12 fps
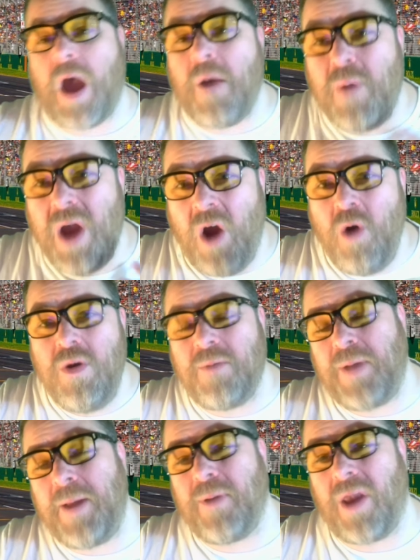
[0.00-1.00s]
and
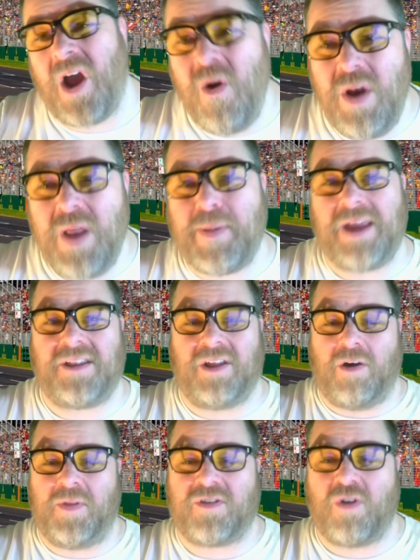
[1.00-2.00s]
people are only basing it
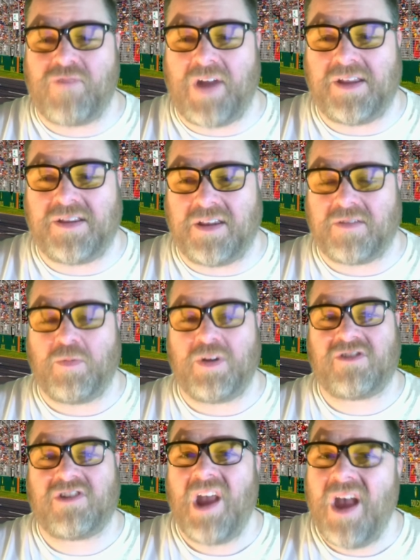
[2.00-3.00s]
on the two races,
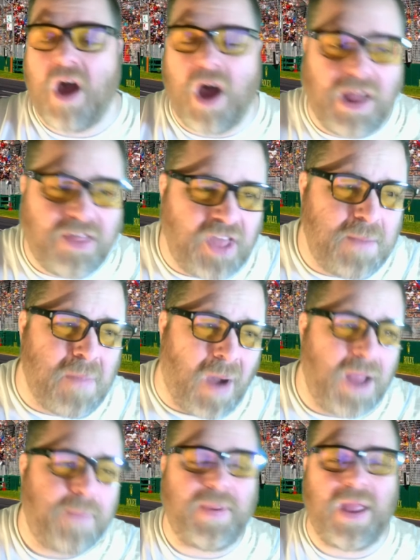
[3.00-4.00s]
which I think
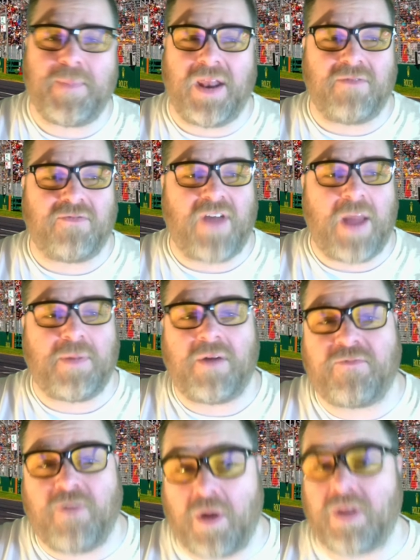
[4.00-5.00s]
might be a bit unfair, but
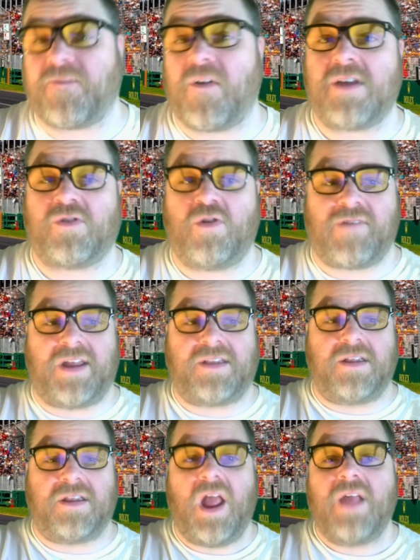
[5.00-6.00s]
from those first two
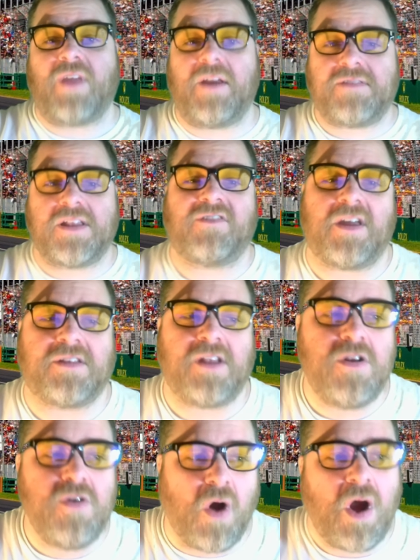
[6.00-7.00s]
races, they've suggested
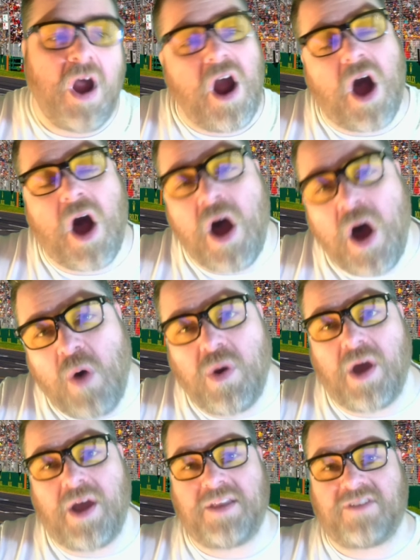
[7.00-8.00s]
not a whole
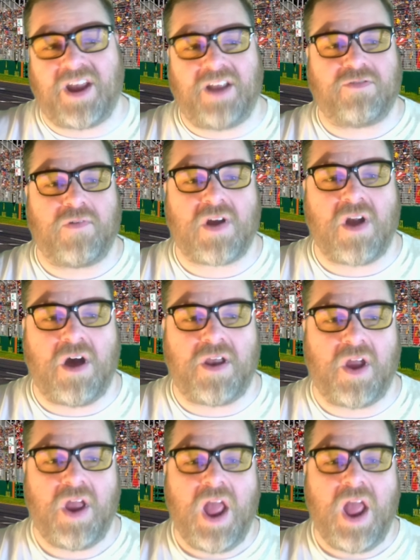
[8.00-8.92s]
lot has changed for Ricciardo,